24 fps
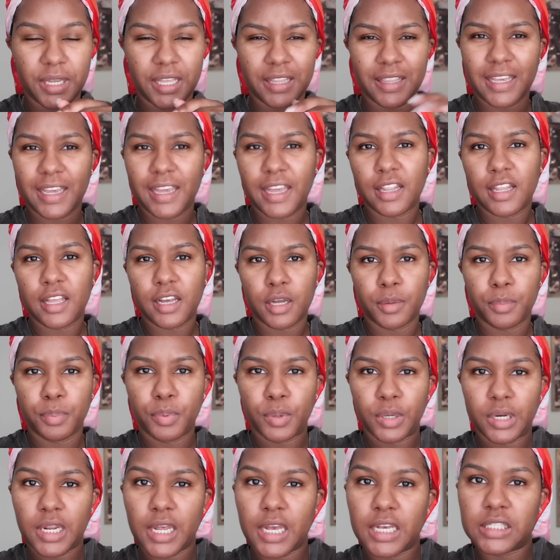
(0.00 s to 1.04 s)
And they had like a
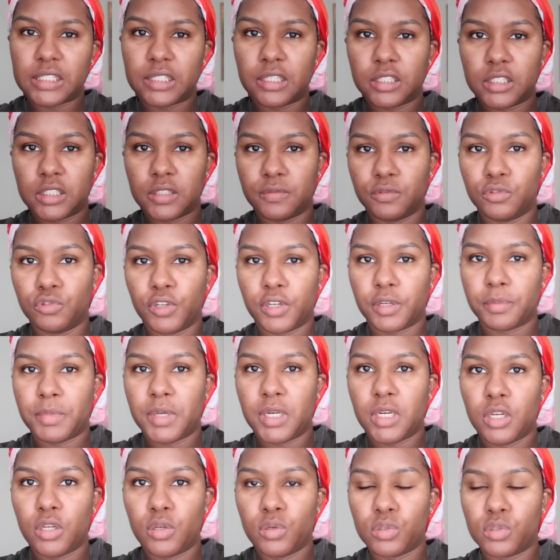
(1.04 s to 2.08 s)
pretty extensive drink
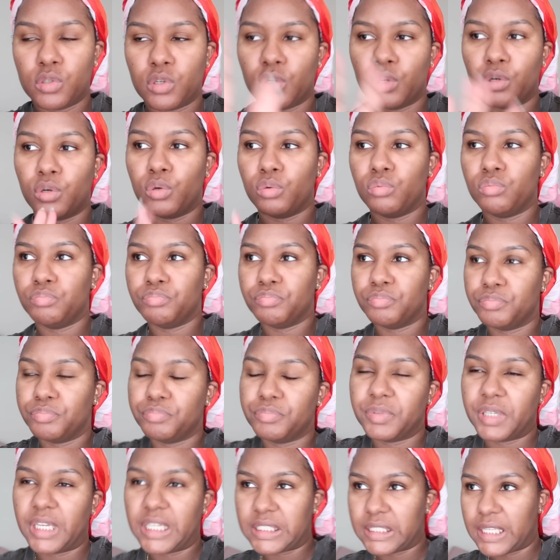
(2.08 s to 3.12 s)
menu, so
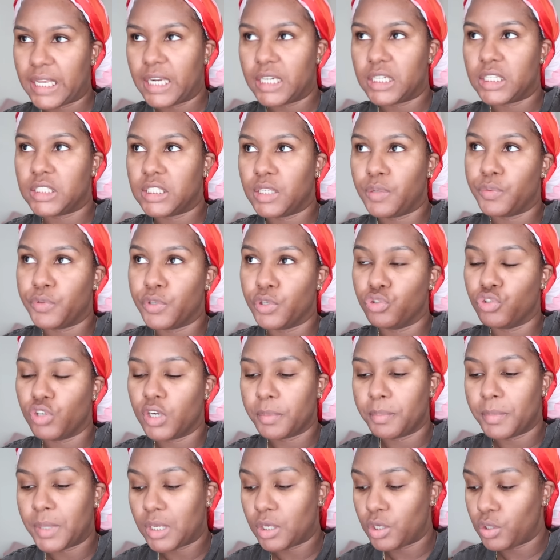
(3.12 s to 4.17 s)
excited to see what the
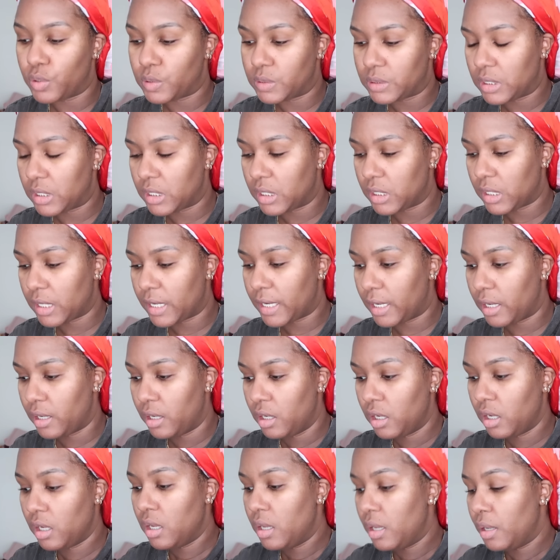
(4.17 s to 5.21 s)
drink menu is looking like.
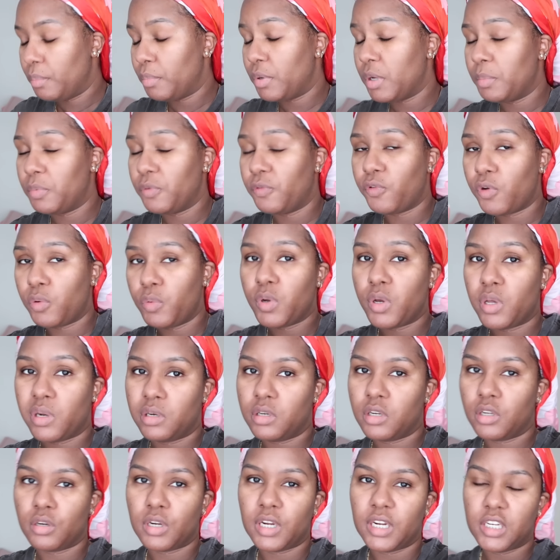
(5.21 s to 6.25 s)
But before we go to
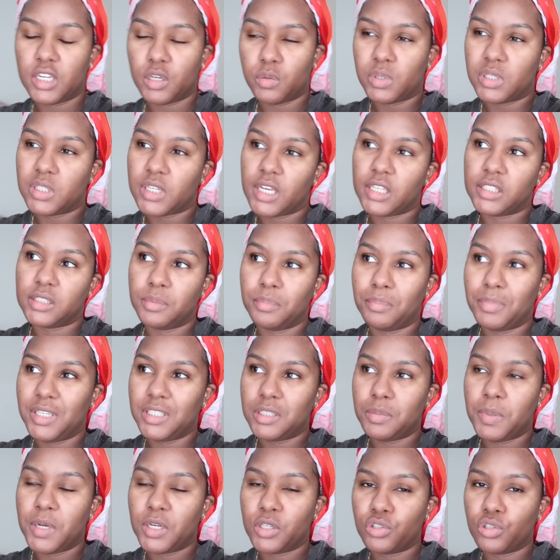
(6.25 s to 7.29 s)
dinner, I do want to take some
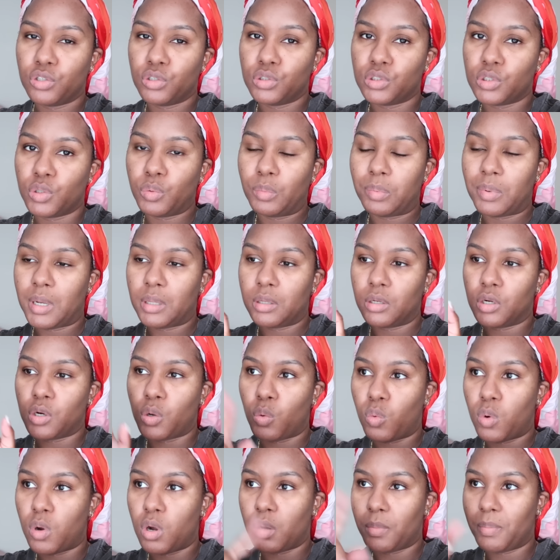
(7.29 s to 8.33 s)
beach pictures, so we're probably
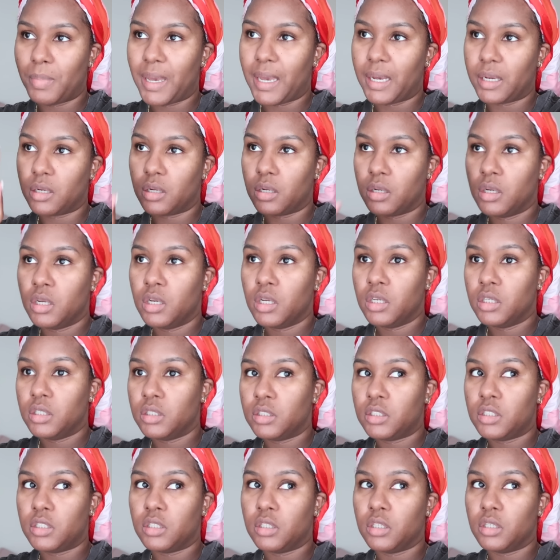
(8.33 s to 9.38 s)
gonna walk back
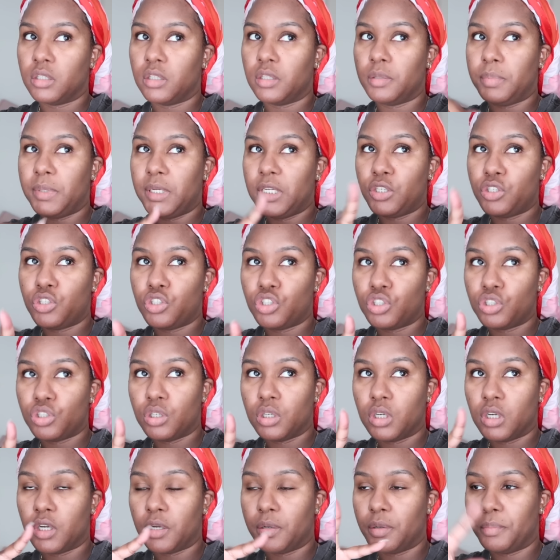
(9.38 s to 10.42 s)
to the beach,
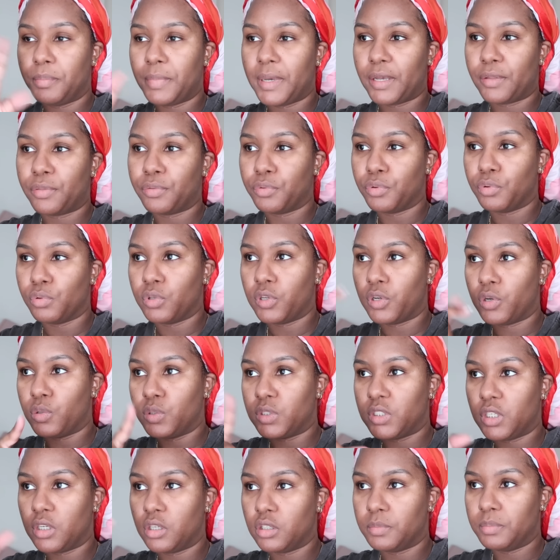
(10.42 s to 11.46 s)
um, back through the
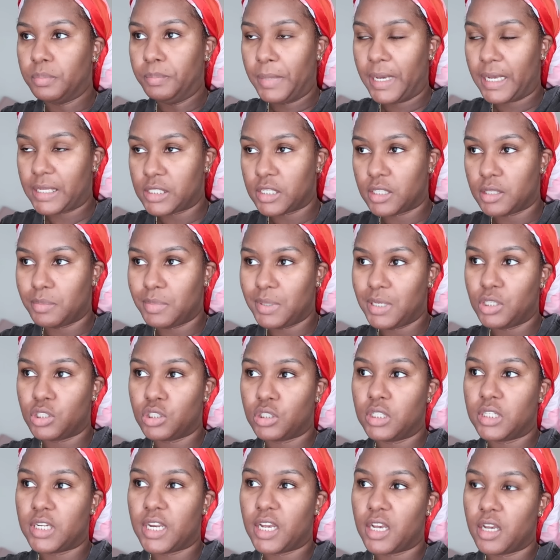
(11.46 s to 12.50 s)
hotel, back to the
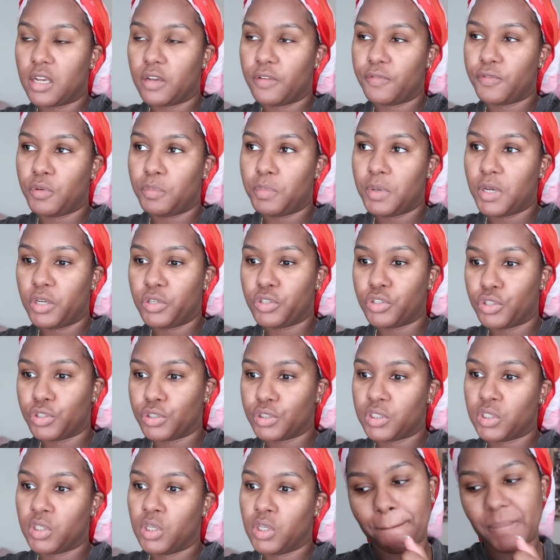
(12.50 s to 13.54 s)
beach to take a few
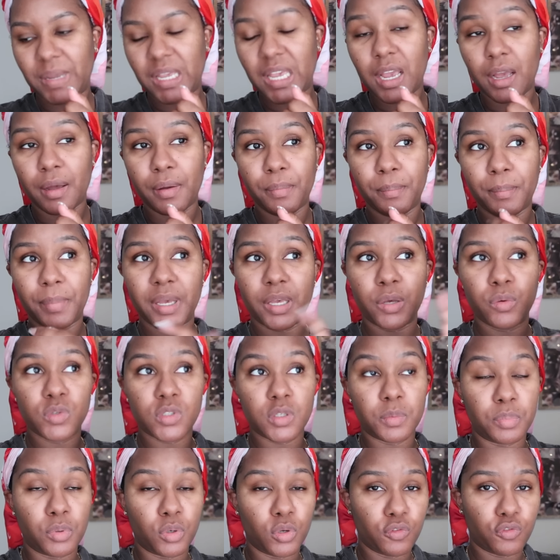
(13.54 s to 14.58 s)
pictures. Yeah, but it was
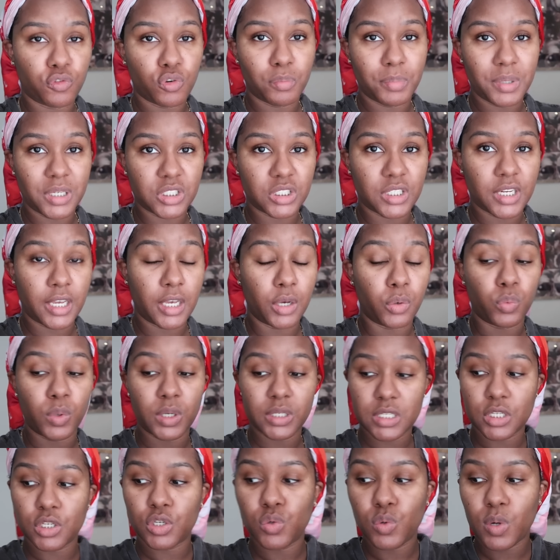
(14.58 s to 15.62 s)
a beautiful beach day. It
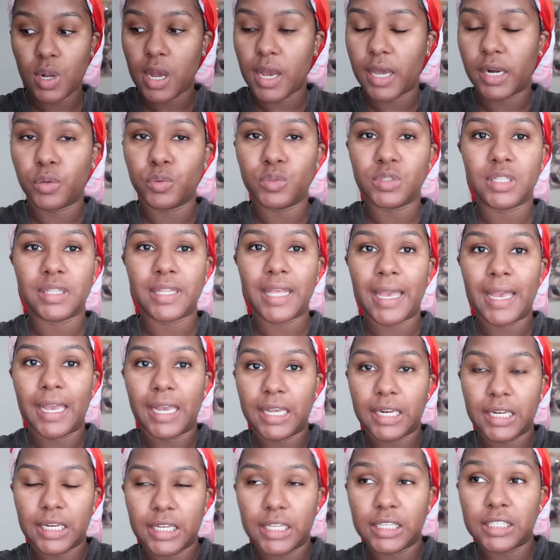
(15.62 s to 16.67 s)
wasn't too hot, it was in the
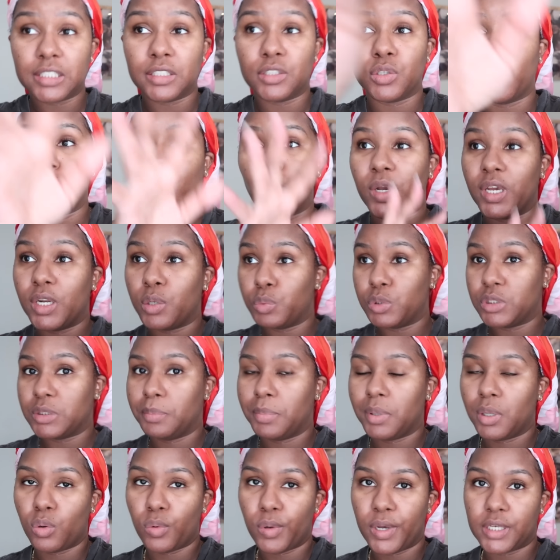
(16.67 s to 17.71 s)
80s, the wind was
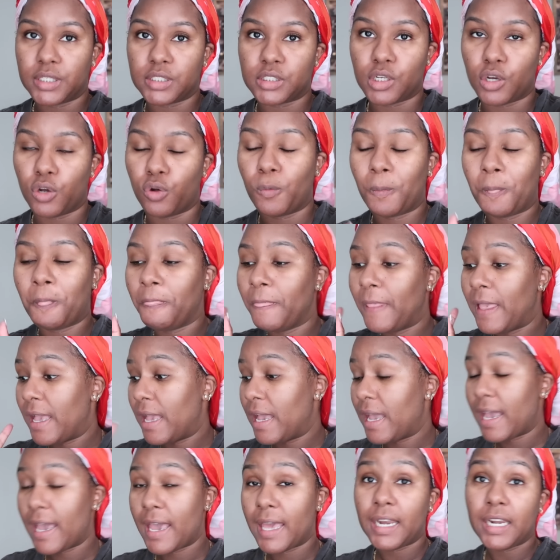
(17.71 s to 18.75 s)
blowing, so
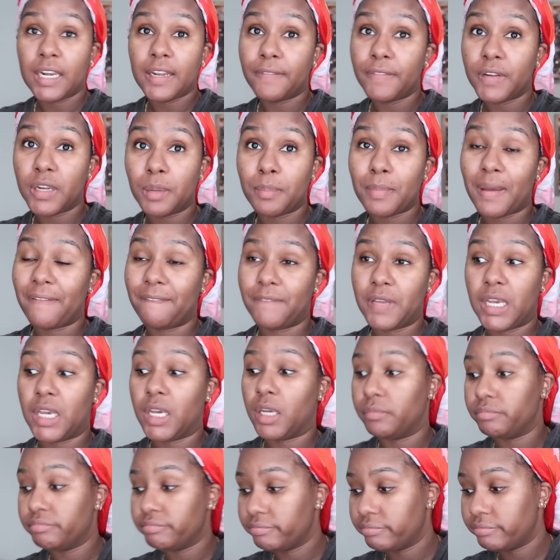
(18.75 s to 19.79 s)
I didn't even hit my
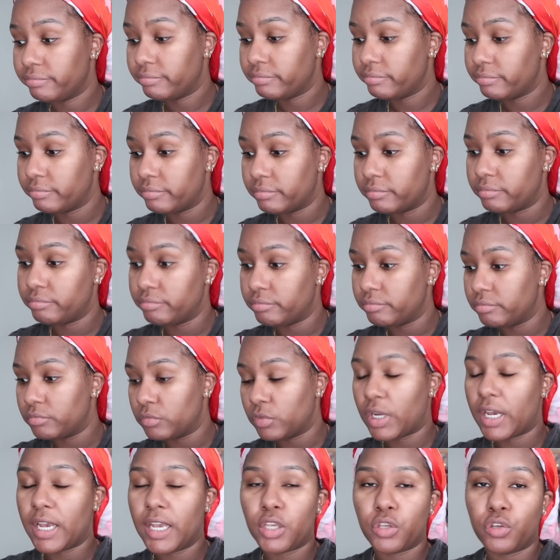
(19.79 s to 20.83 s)
fan.
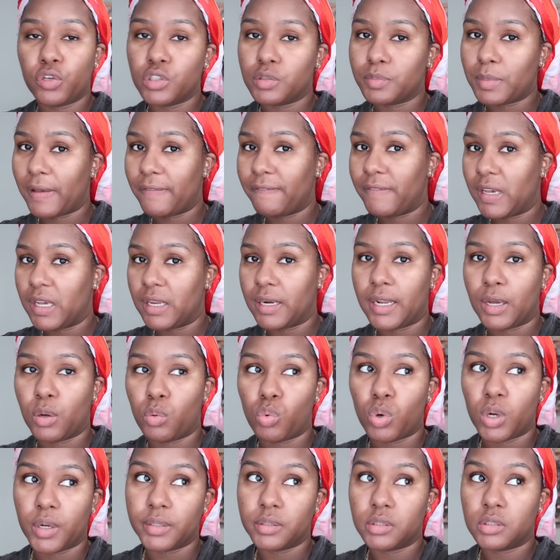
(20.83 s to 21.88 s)
I ain't used my fan not
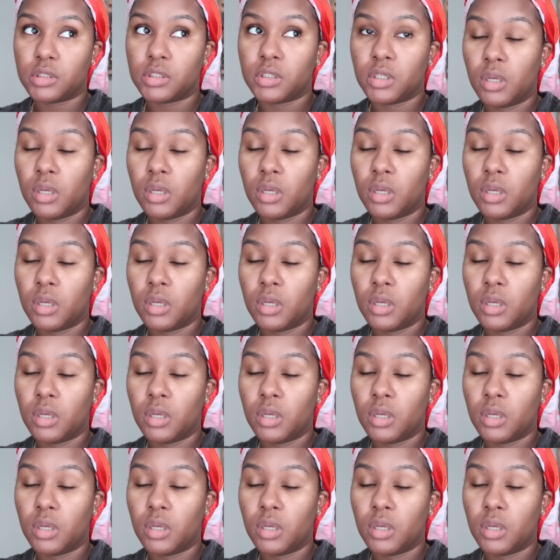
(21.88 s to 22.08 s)
once